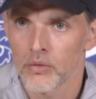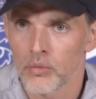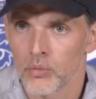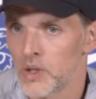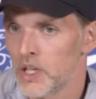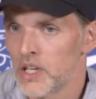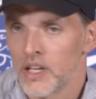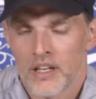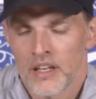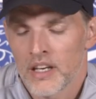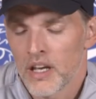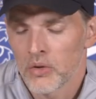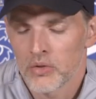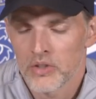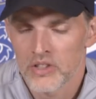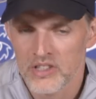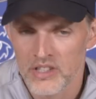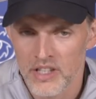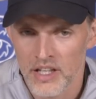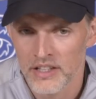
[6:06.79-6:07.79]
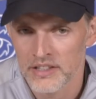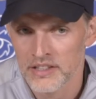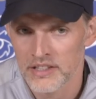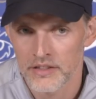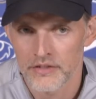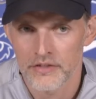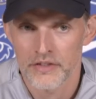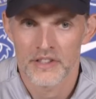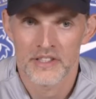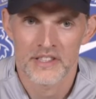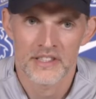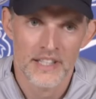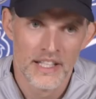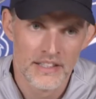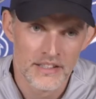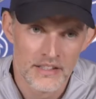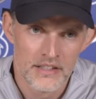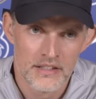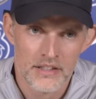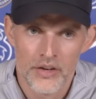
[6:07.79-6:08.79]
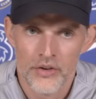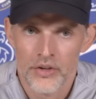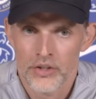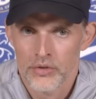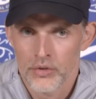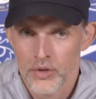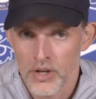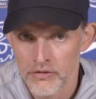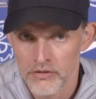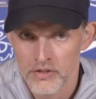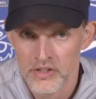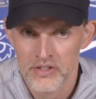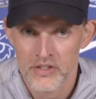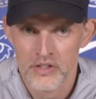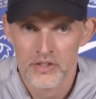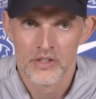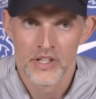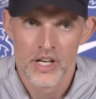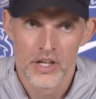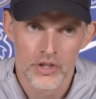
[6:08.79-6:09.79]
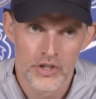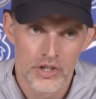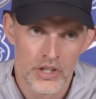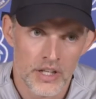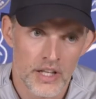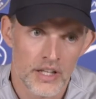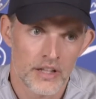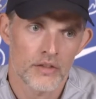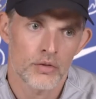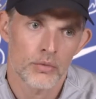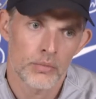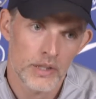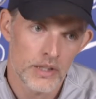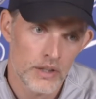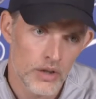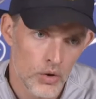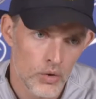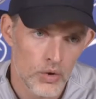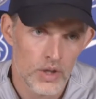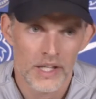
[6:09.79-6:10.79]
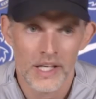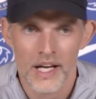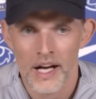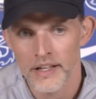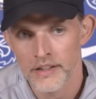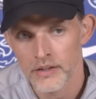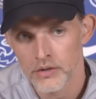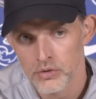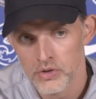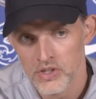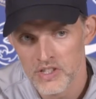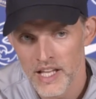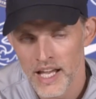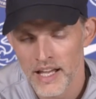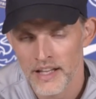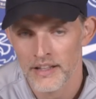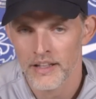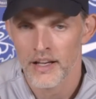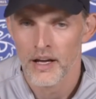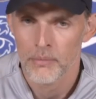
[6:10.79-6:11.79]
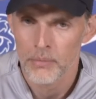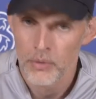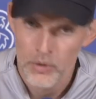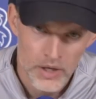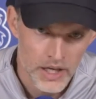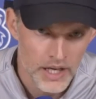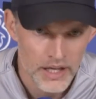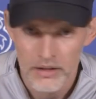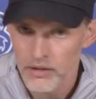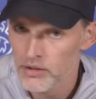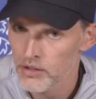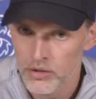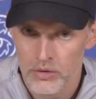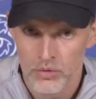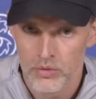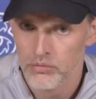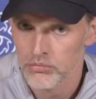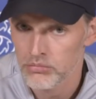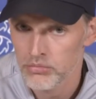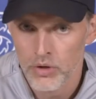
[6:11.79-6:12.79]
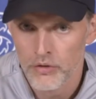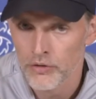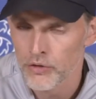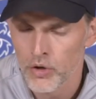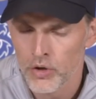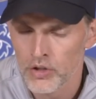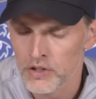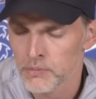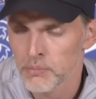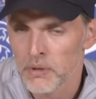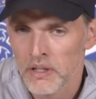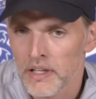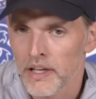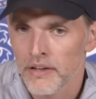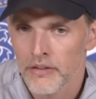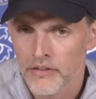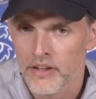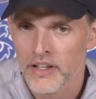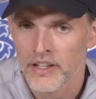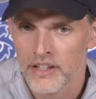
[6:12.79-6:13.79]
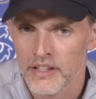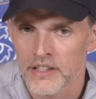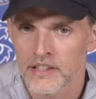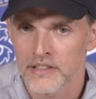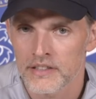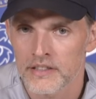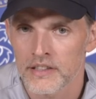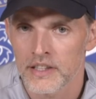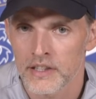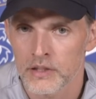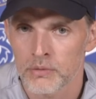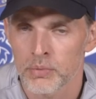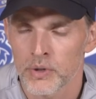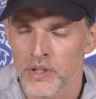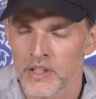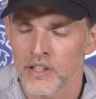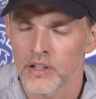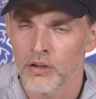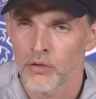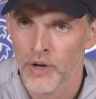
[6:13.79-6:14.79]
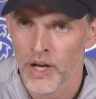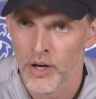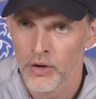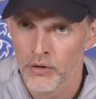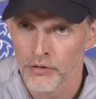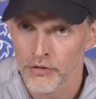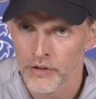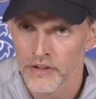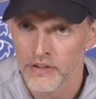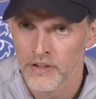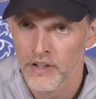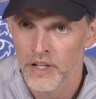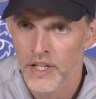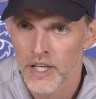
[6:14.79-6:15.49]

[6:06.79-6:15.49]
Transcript: We can now discuss if it's necessary to have this discussion and to be the only guy to stand up. Okay, of course, but I think he's pretty aware of it.